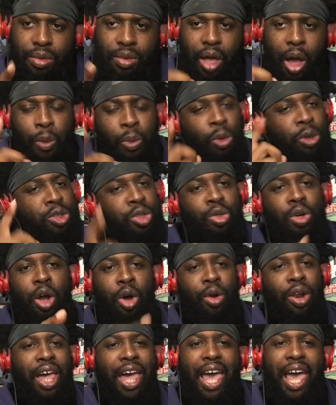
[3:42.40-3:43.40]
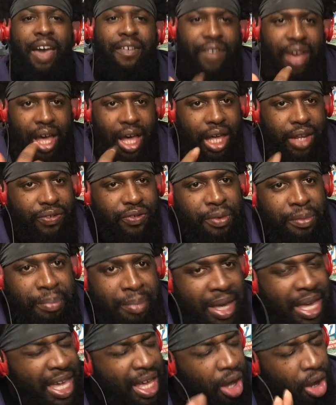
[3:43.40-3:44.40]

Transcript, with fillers: I want you to only have eyes for me.